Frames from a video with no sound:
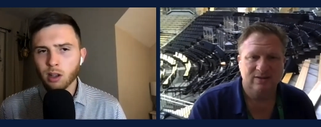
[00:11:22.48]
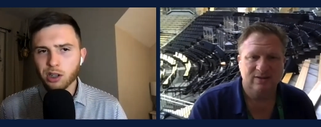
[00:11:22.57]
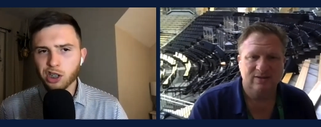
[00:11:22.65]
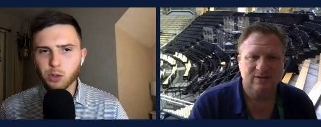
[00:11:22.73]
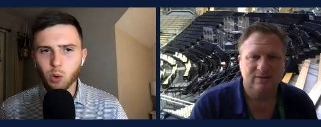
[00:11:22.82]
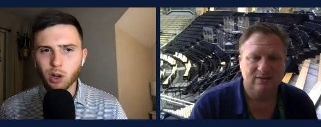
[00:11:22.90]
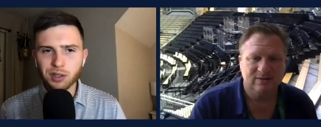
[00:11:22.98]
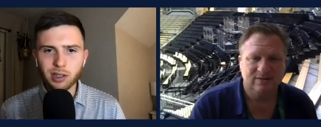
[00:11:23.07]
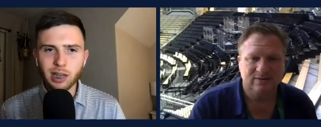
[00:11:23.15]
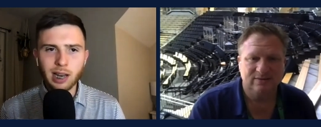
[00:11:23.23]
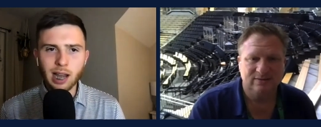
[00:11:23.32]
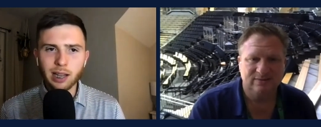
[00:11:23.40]
Speaker 1: just wasn't
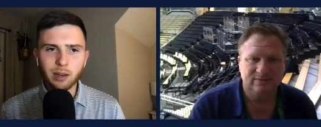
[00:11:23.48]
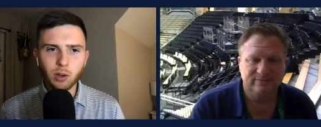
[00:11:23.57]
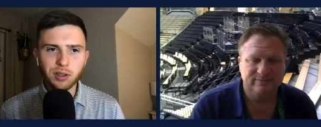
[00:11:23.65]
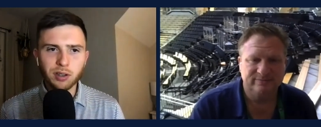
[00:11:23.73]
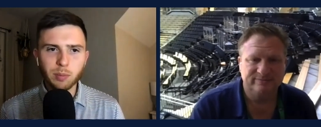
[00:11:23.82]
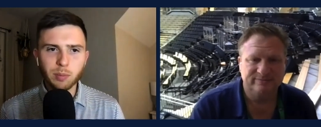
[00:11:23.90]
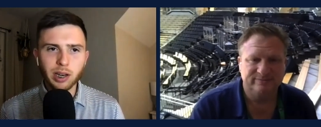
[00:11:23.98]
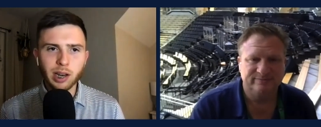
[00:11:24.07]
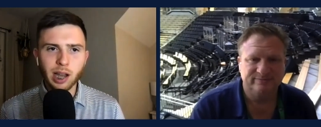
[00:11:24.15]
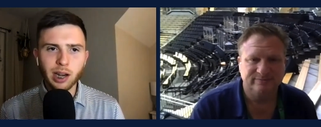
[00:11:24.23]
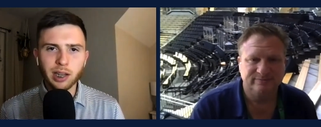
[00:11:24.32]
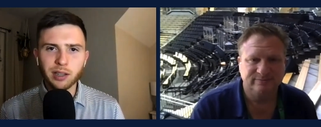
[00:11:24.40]
tonight. It wasn't to be
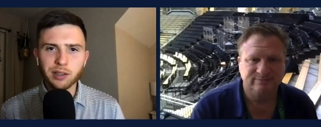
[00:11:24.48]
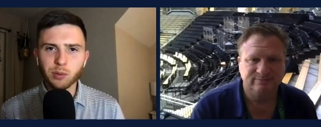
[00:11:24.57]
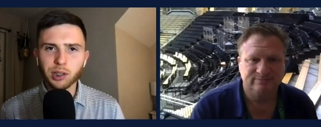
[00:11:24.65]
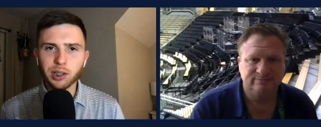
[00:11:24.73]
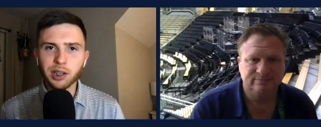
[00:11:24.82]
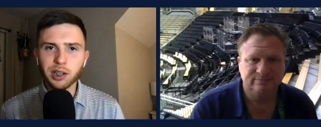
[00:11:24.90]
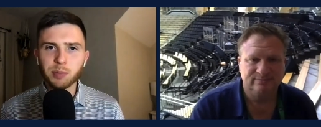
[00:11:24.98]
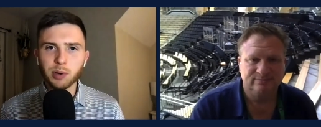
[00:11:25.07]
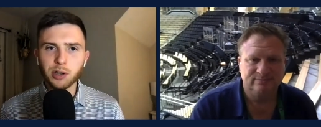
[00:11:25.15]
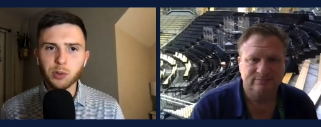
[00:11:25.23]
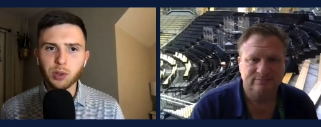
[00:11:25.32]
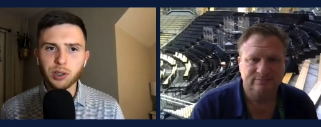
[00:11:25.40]
tonight against a really
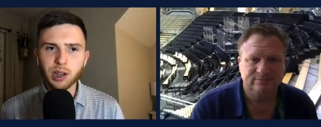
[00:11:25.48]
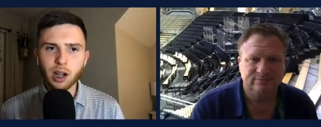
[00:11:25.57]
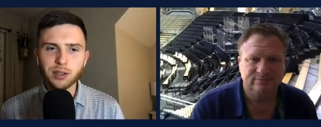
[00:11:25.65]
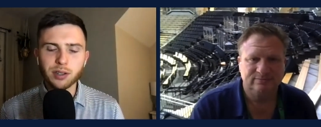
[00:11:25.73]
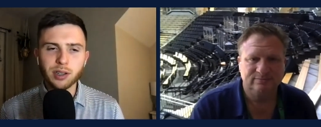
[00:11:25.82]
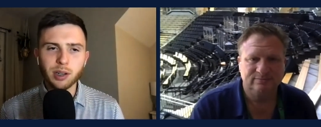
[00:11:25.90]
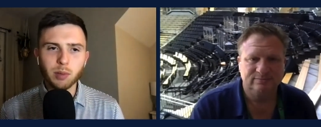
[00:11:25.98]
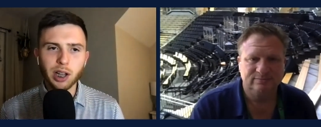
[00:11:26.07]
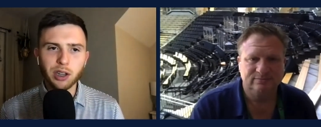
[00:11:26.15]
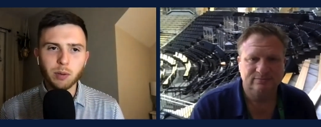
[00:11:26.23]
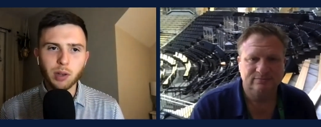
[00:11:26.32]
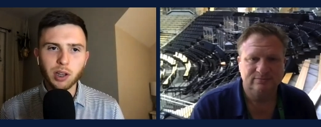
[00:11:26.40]
experienced Wisconsin team,
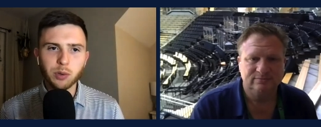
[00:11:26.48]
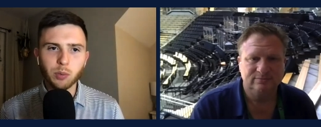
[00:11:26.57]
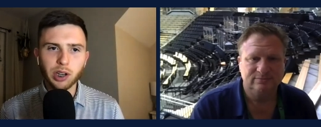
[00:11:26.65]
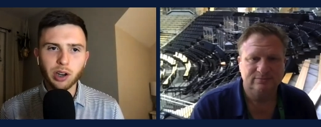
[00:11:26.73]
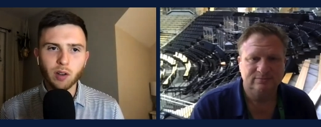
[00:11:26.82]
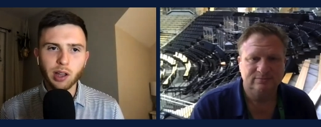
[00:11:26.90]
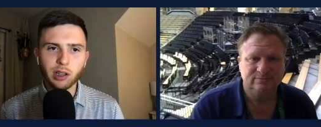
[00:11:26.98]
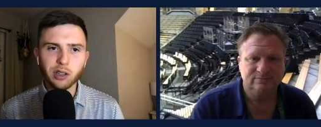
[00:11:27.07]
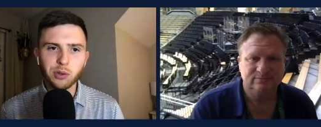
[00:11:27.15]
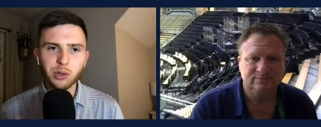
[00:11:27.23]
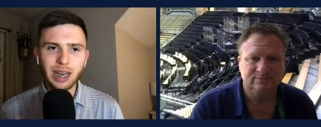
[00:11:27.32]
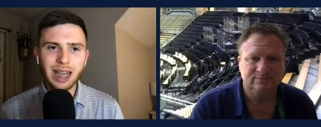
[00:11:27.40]
like you mentioned, with Carolina
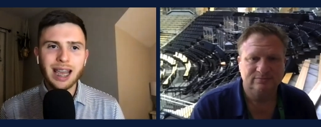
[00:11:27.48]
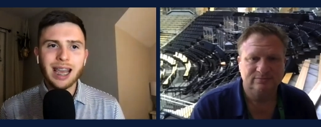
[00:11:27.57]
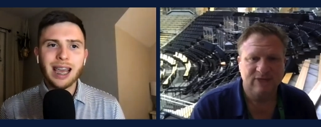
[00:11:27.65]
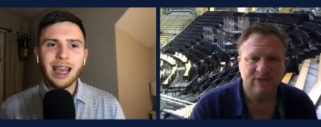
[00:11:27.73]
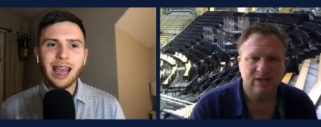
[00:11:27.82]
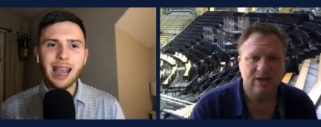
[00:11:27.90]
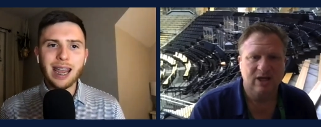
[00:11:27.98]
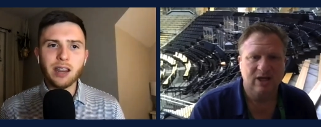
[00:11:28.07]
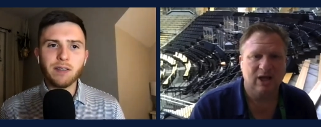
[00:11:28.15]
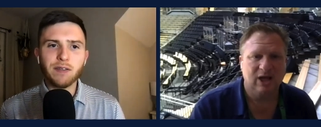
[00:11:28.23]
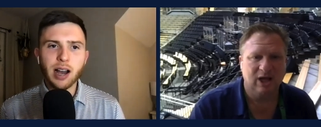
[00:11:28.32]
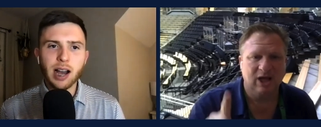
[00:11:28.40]
losing eighty
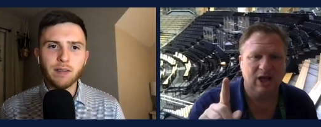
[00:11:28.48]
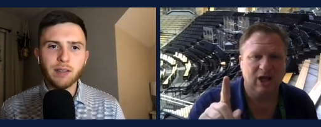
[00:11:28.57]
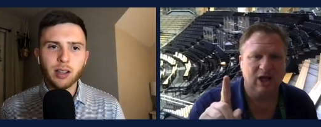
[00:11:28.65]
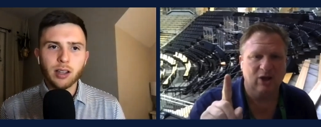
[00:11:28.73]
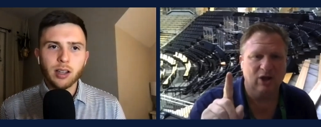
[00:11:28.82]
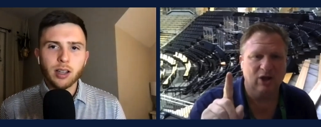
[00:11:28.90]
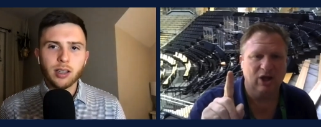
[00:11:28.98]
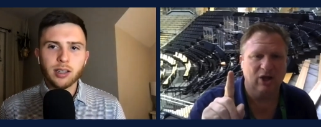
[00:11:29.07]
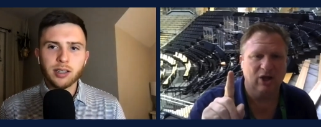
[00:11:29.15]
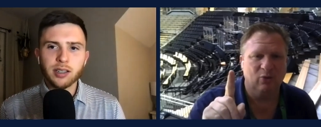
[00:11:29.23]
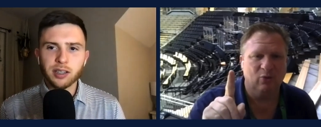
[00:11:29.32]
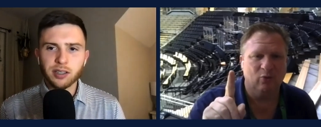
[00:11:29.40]
five to
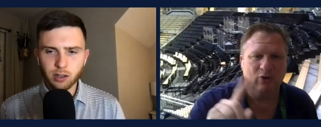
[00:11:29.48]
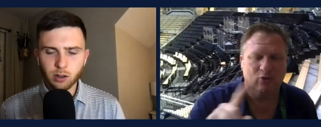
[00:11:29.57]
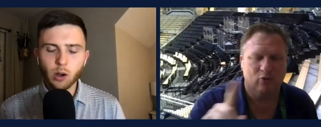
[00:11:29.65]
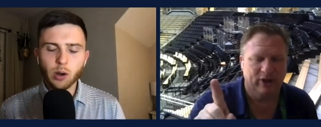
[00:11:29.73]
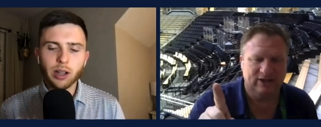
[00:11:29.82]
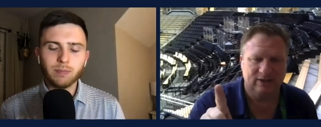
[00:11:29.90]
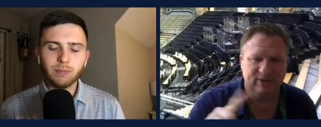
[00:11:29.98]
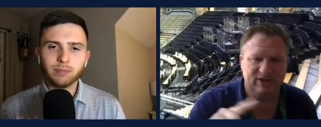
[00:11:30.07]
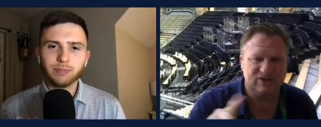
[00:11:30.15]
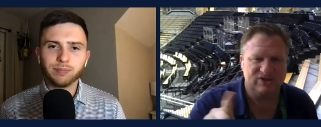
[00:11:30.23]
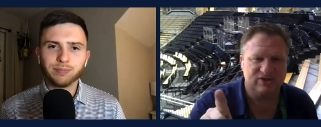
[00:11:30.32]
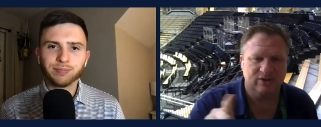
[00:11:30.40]
sixty two. Go ahead.
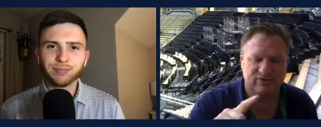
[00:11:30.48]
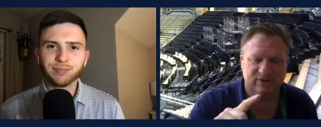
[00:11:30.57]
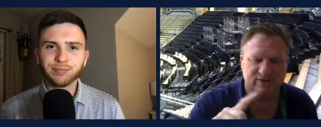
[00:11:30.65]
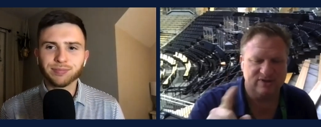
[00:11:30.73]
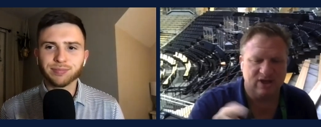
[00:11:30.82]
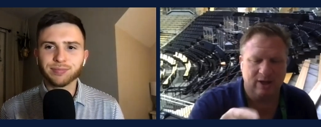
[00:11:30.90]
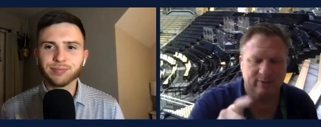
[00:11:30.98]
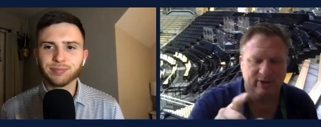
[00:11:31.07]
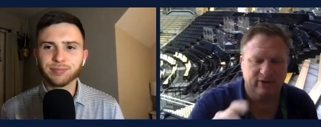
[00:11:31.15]
Speaker 2: Just, just comment